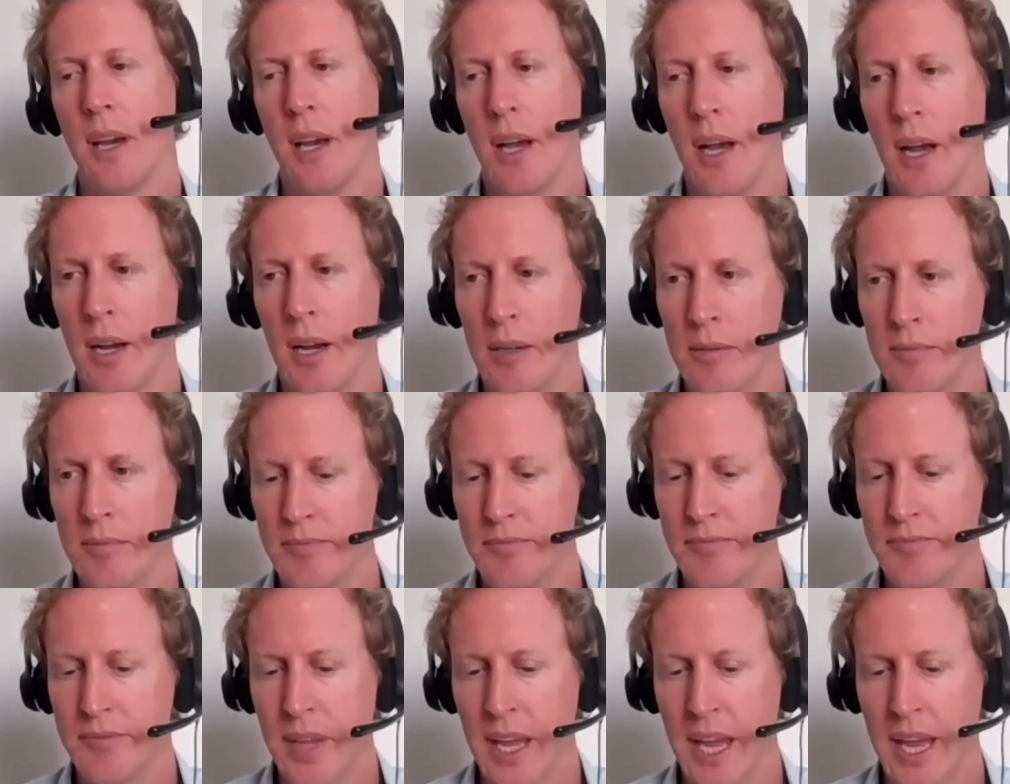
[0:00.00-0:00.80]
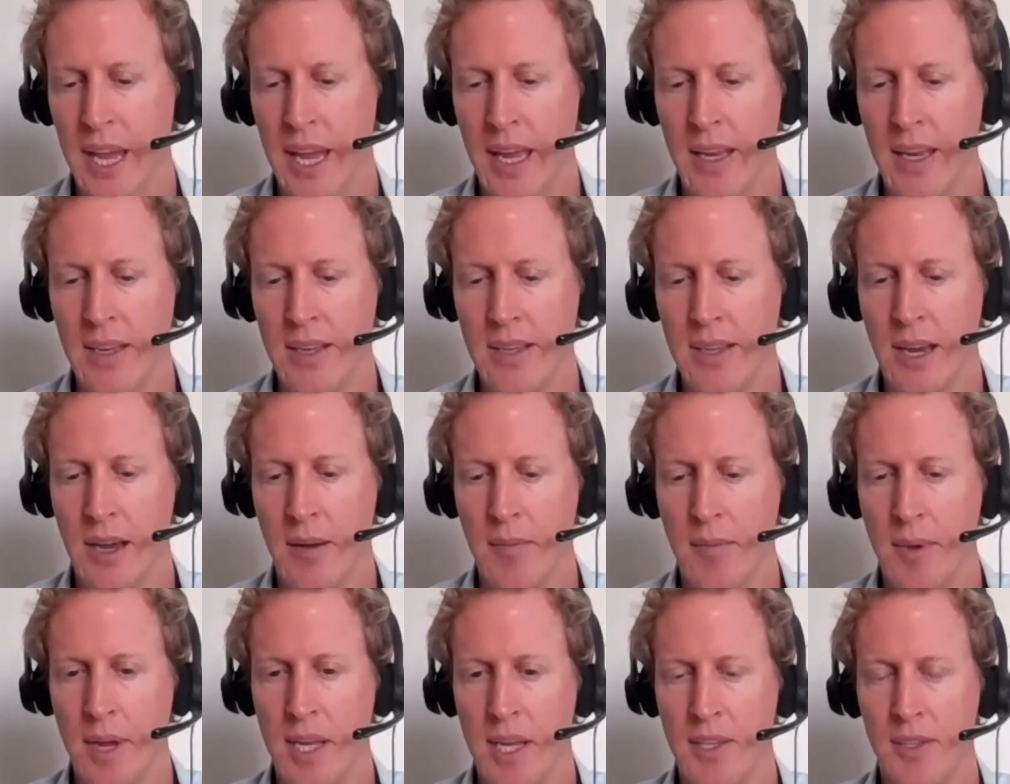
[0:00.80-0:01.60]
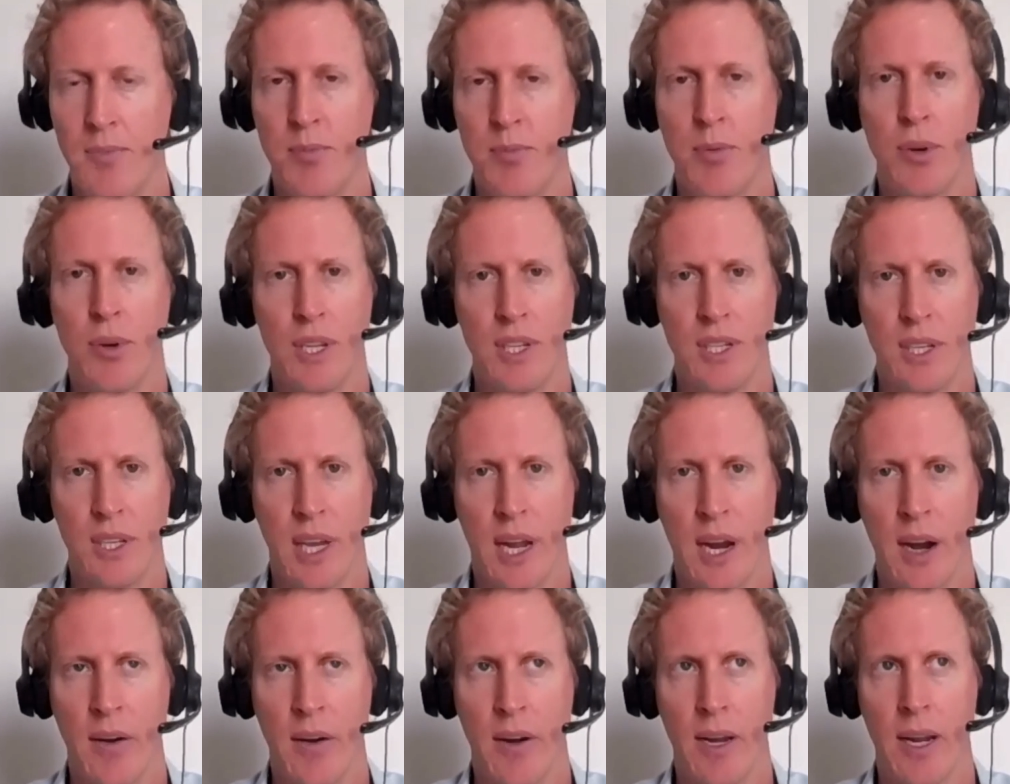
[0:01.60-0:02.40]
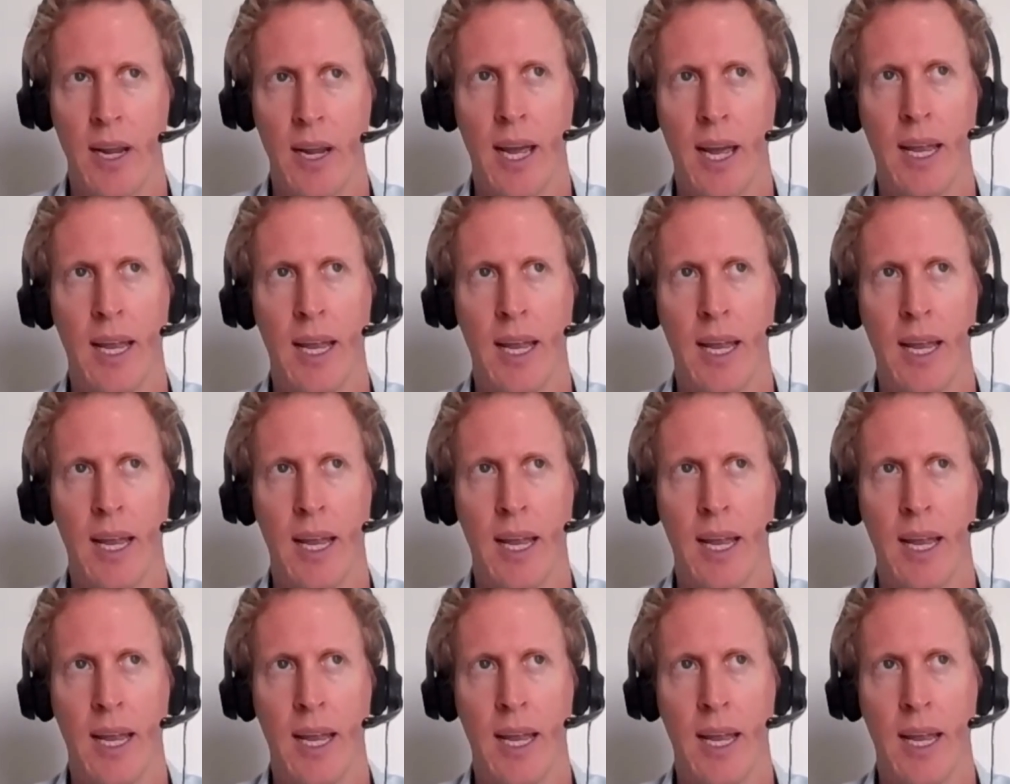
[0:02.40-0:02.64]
It's pretty scary.